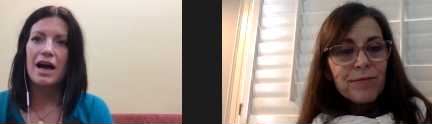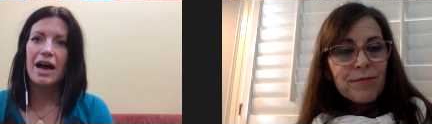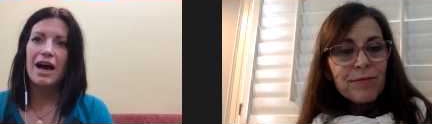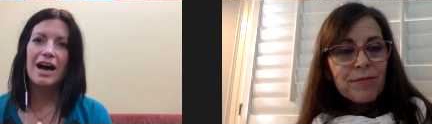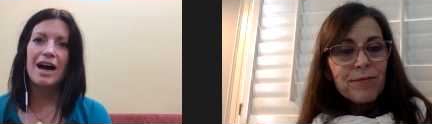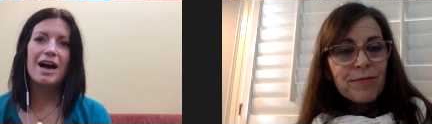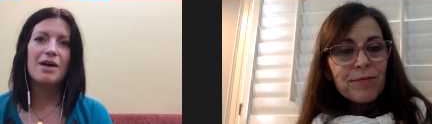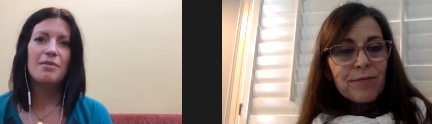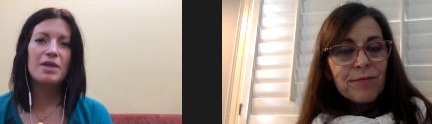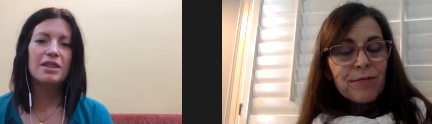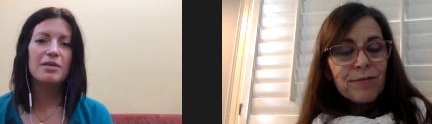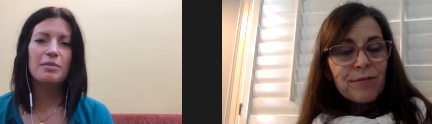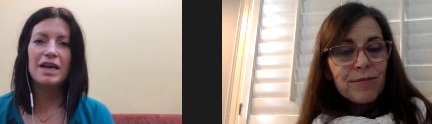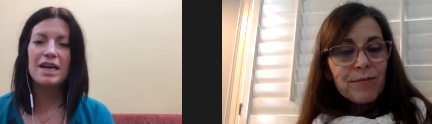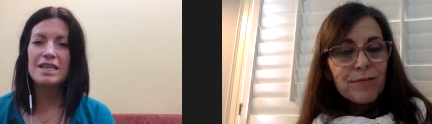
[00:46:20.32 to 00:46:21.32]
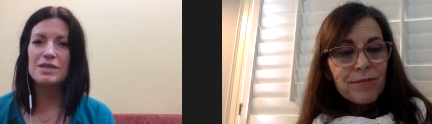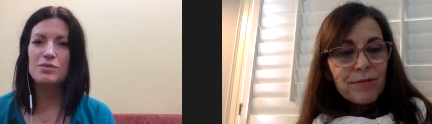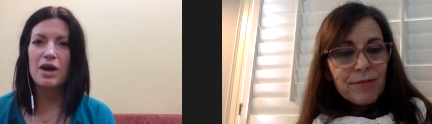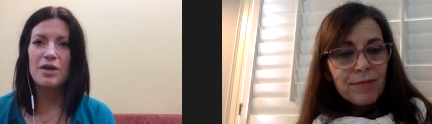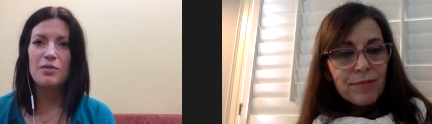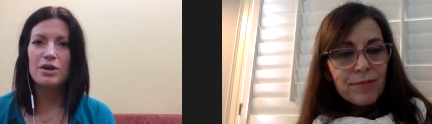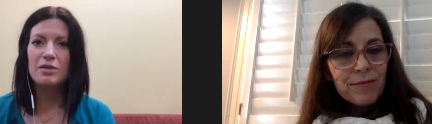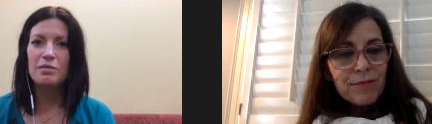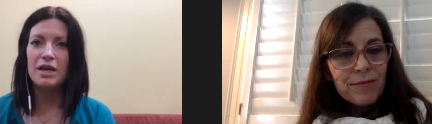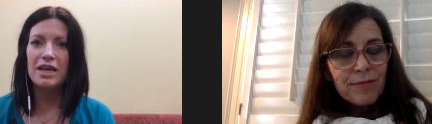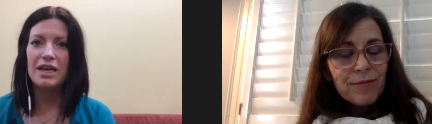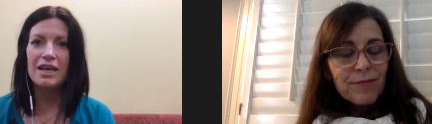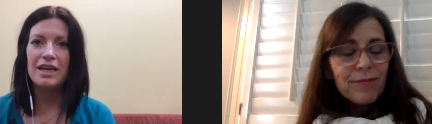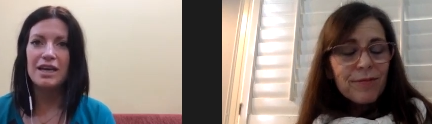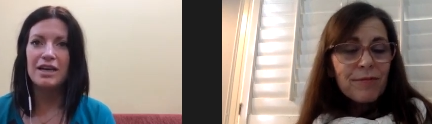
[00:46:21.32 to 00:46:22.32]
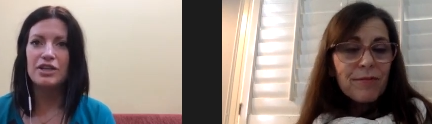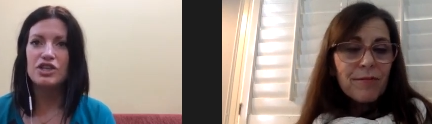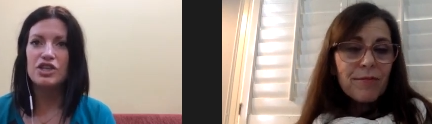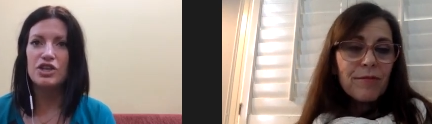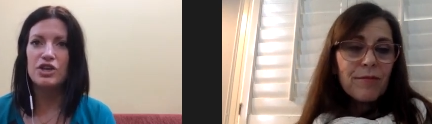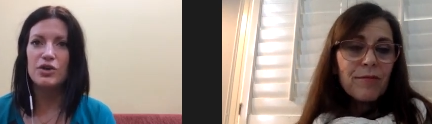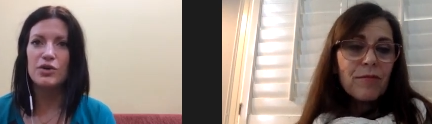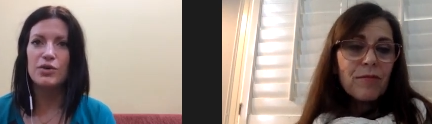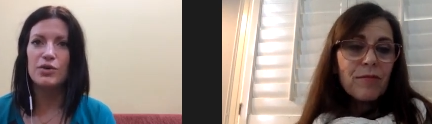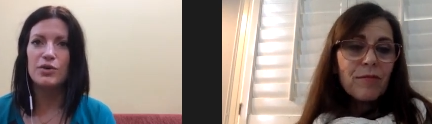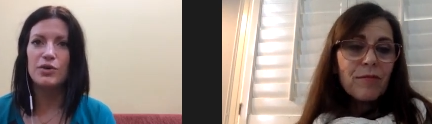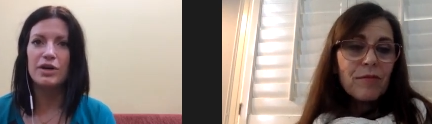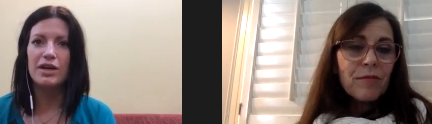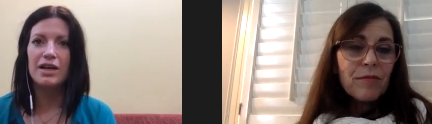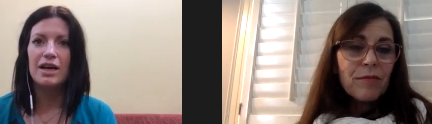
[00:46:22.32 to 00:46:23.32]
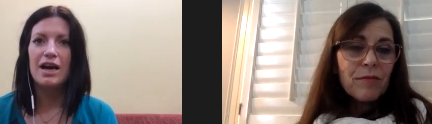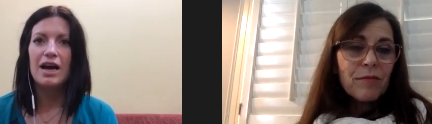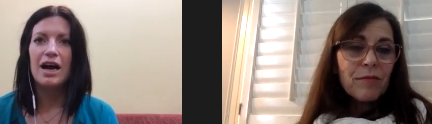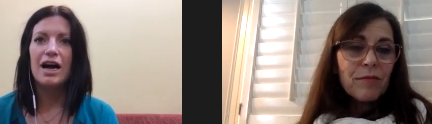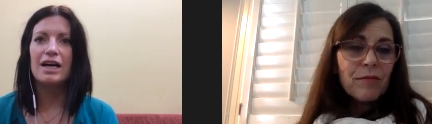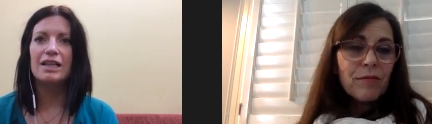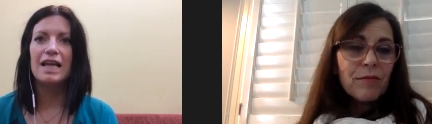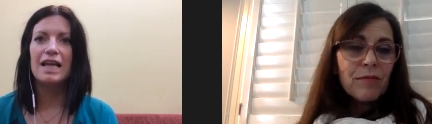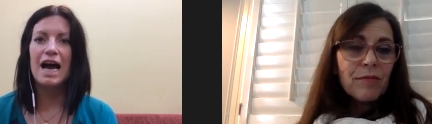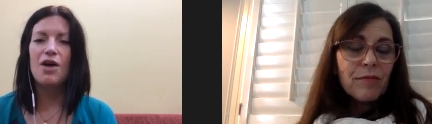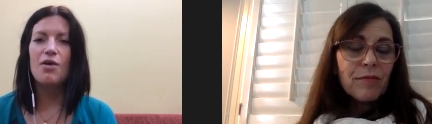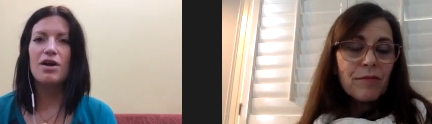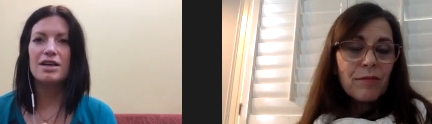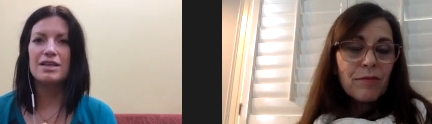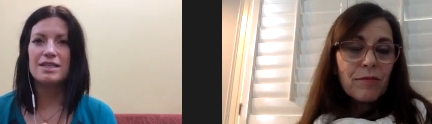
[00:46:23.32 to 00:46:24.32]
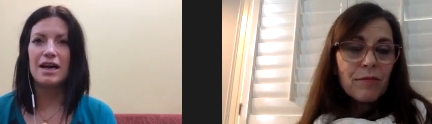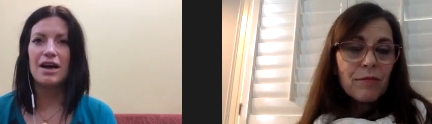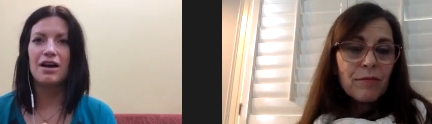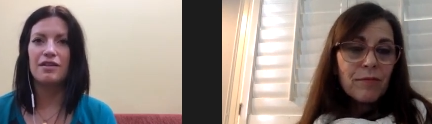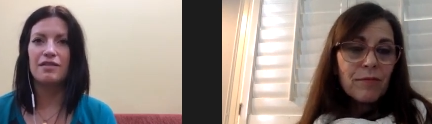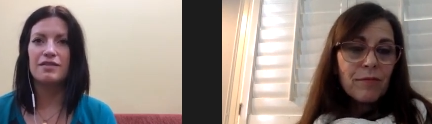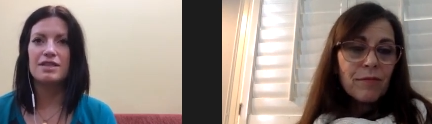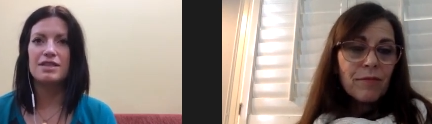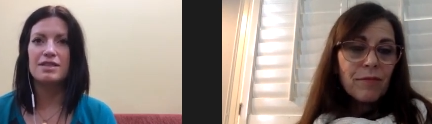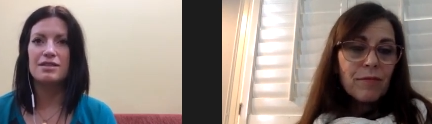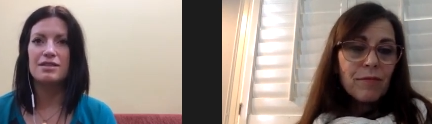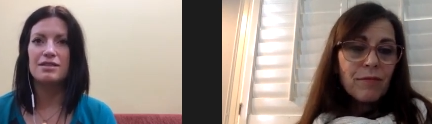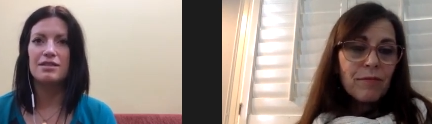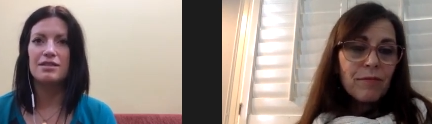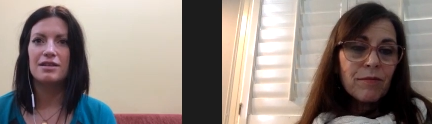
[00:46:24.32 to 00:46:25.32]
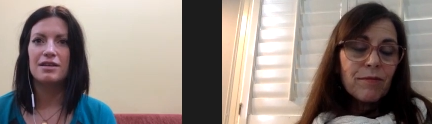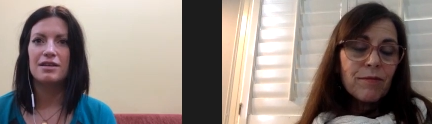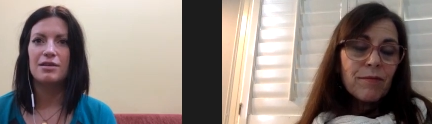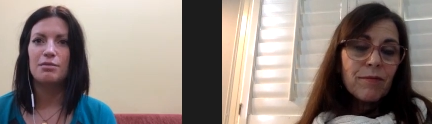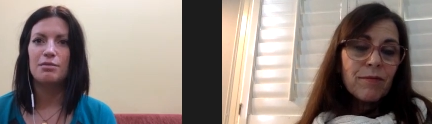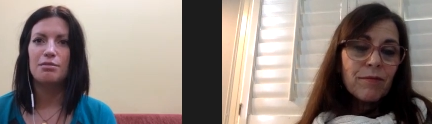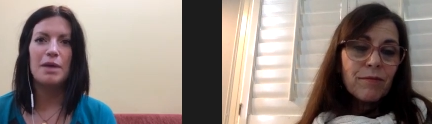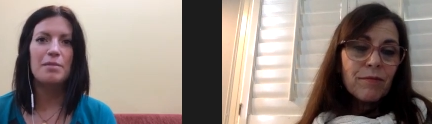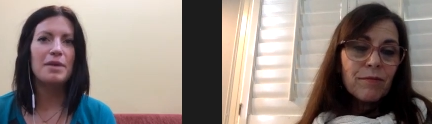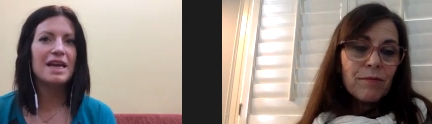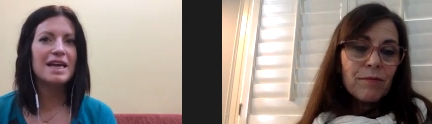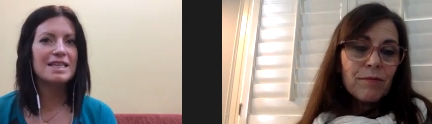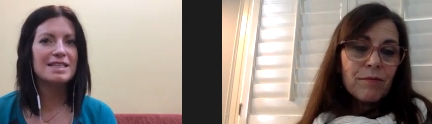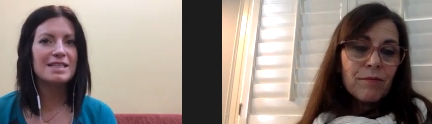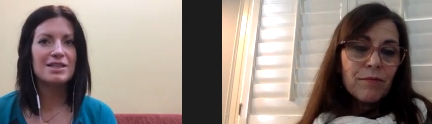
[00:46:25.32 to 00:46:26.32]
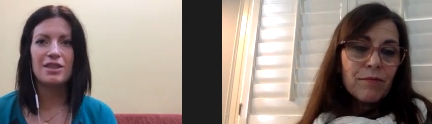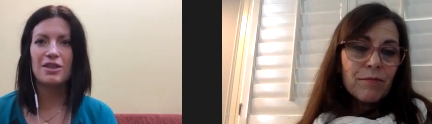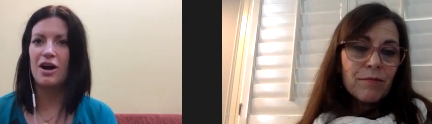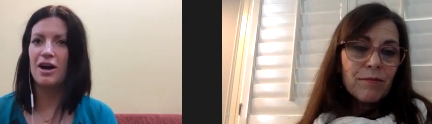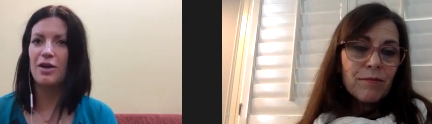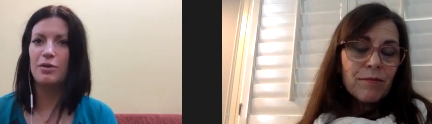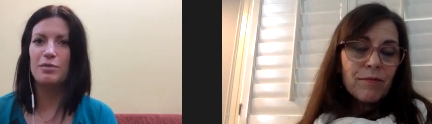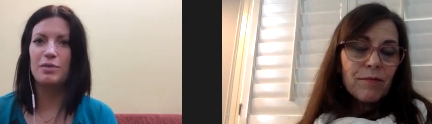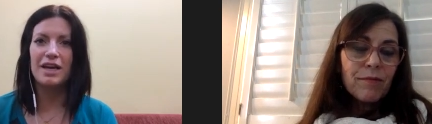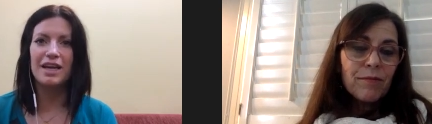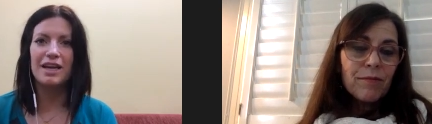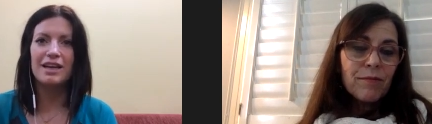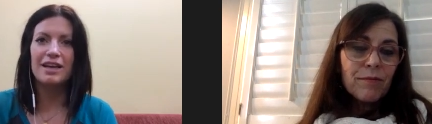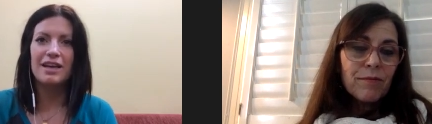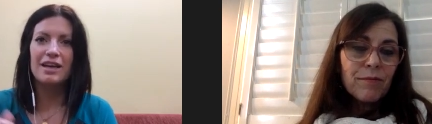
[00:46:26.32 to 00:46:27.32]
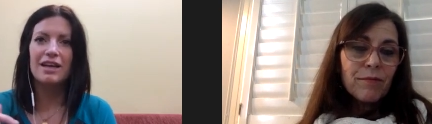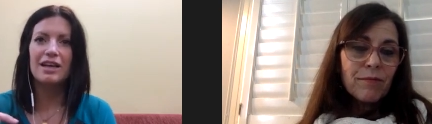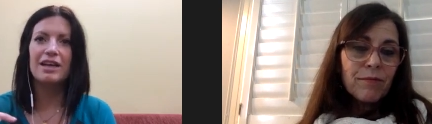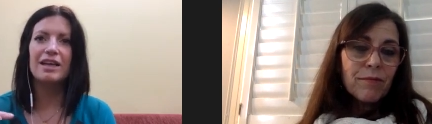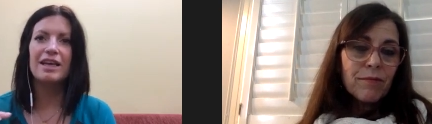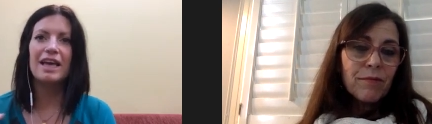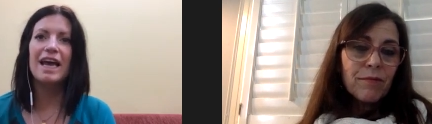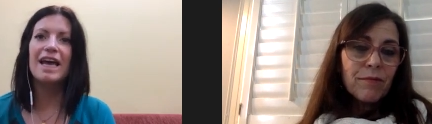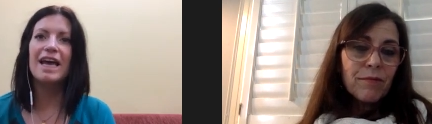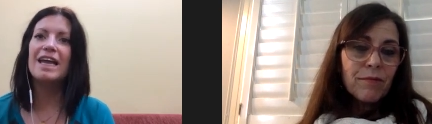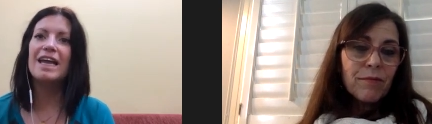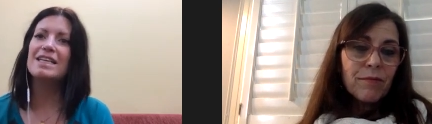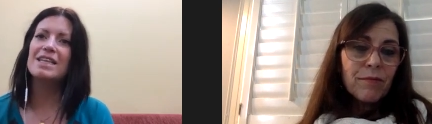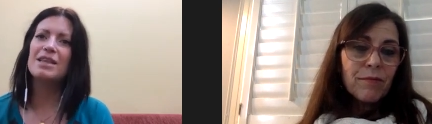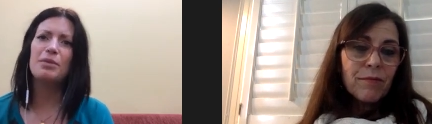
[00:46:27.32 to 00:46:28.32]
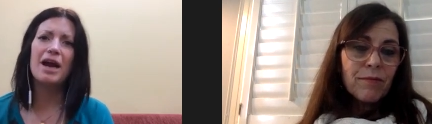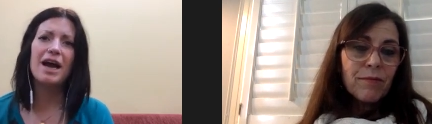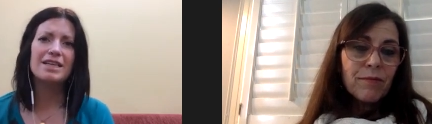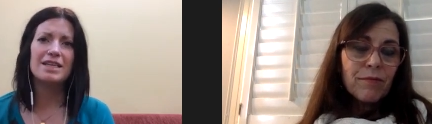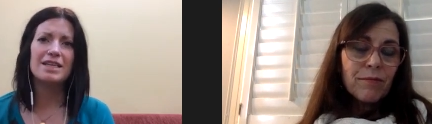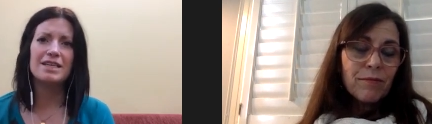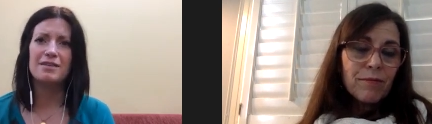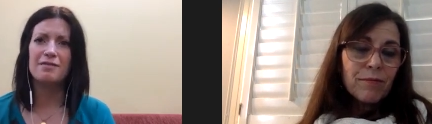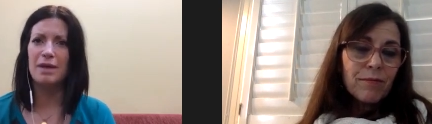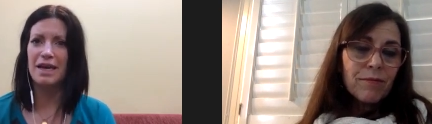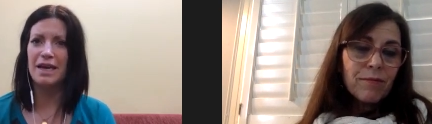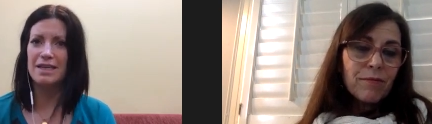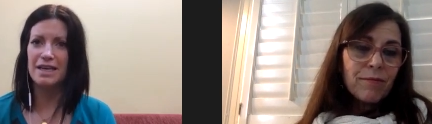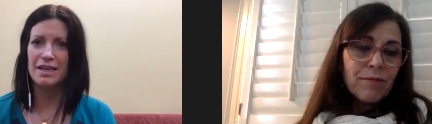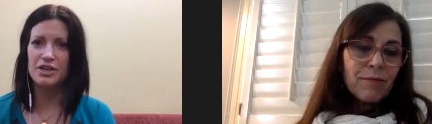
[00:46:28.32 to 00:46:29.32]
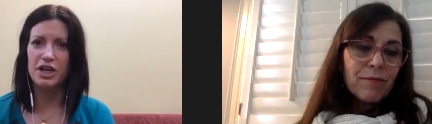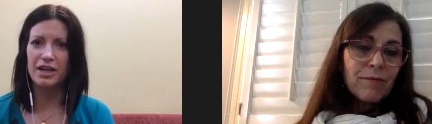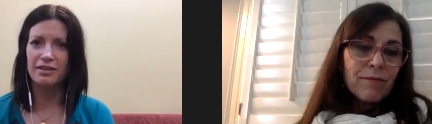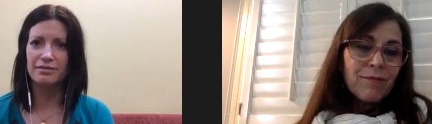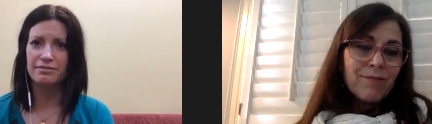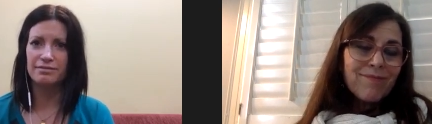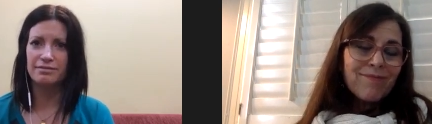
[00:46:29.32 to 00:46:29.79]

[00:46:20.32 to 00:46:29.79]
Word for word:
Speaker 1: Um, the biggest one would be to allow ourselves, my biggest thought would be, get into the practice of meditation.